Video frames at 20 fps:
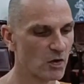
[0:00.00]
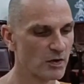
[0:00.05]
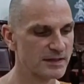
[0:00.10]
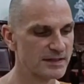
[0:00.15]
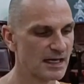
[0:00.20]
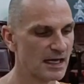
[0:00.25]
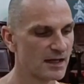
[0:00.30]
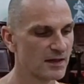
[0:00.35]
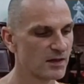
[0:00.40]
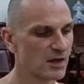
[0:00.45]
or
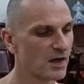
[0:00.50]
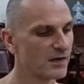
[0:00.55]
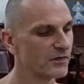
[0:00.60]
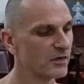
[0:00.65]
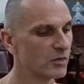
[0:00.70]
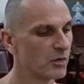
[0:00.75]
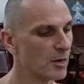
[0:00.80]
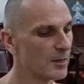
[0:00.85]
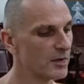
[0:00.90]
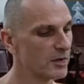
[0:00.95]
death of
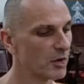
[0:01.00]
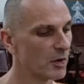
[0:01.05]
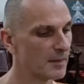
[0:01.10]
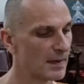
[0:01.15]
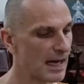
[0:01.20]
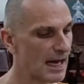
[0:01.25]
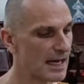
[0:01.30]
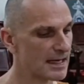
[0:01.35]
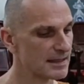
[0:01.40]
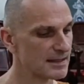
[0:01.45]
a woman or
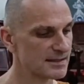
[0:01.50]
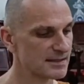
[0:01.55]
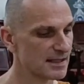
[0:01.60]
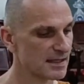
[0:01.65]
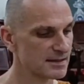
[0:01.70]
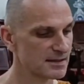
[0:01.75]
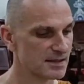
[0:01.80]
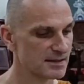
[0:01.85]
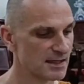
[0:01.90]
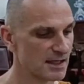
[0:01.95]
man in
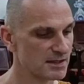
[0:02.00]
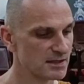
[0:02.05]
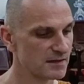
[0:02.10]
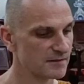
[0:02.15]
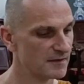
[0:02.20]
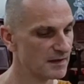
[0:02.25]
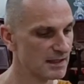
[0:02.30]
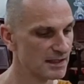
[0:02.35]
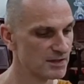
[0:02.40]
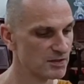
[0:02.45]
such or such
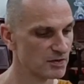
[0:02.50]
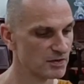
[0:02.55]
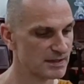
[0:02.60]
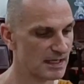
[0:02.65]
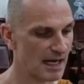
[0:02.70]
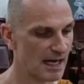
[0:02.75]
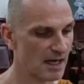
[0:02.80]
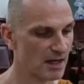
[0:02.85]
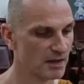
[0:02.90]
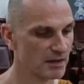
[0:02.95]
a village or
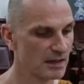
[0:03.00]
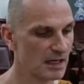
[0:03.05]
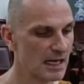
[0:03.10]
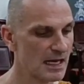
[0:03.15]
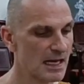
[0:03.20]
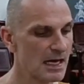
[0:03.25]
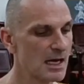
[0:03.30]
town,